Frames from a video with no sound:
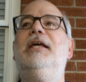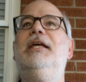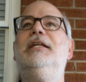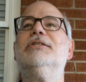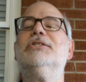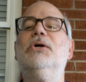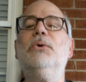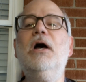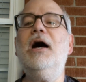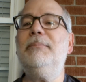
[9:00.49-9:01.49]
It is so
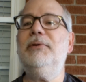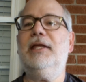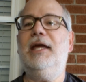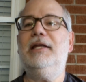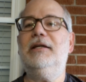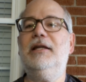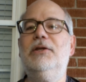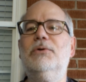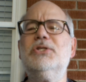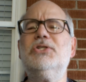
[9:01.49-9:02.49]
complicated, and there are